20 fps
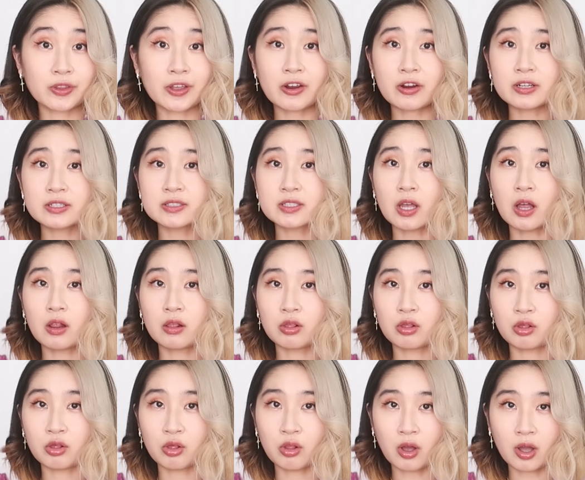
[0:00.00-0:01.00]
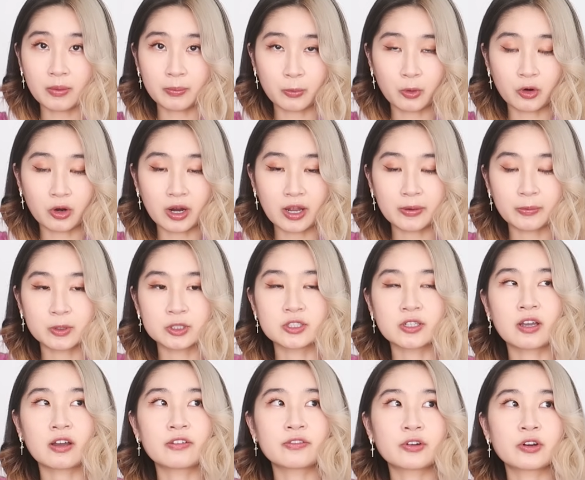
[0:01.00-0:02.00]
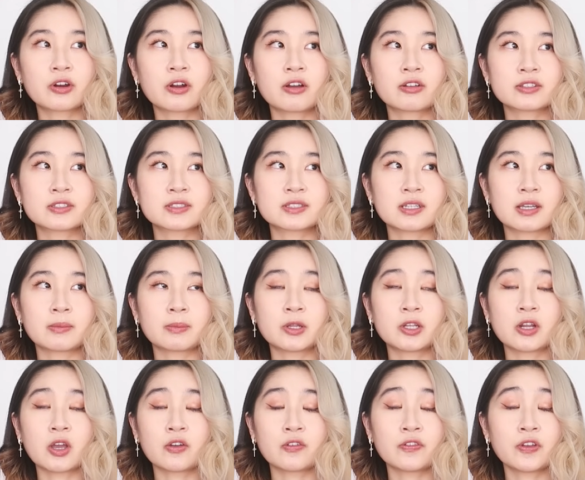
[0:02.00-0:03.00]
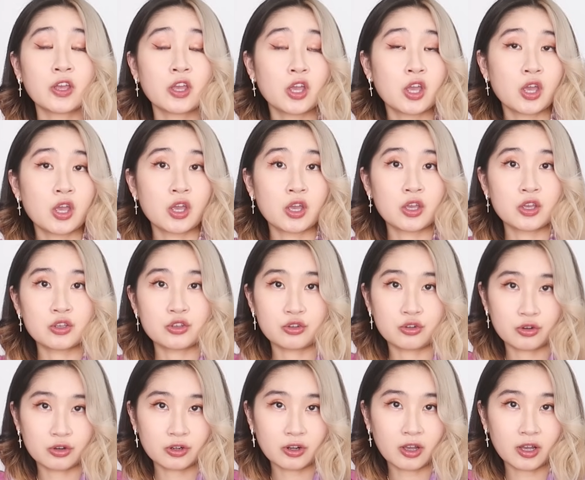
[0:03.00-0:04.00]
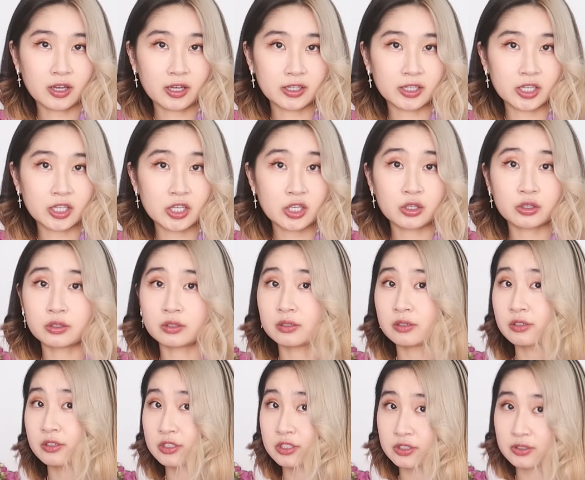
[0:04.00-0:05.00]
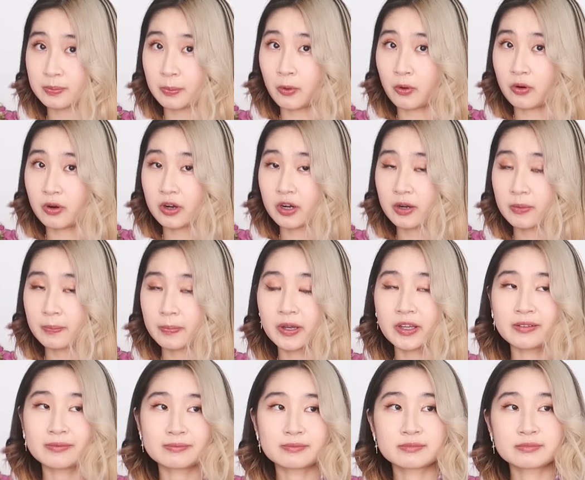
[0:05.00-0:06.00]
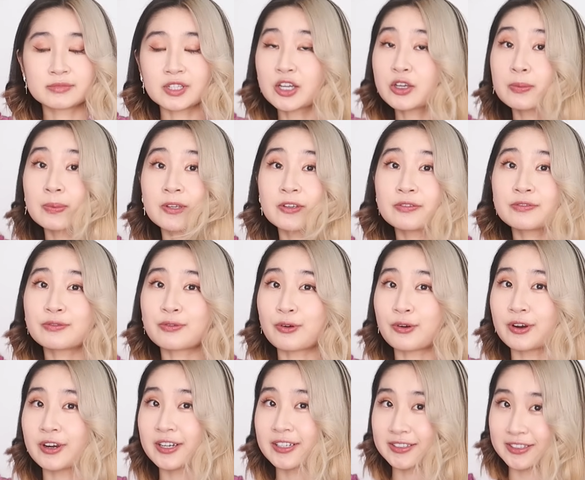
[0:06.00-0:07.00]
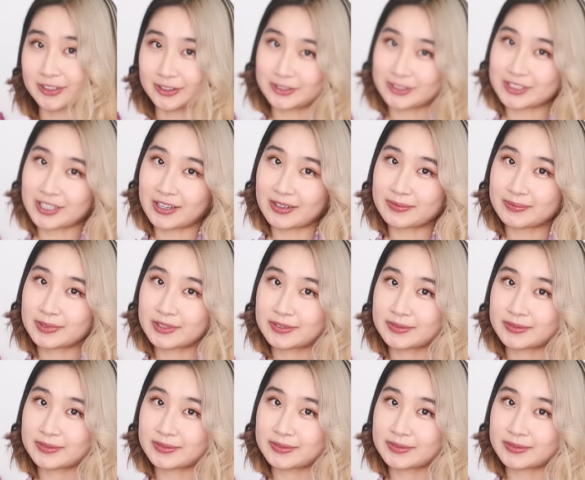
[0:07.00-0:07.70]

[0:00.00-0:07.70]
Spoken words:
there is a lot more I want to cover on the statement of you're not ugly, you're just poor. But that could be for another time.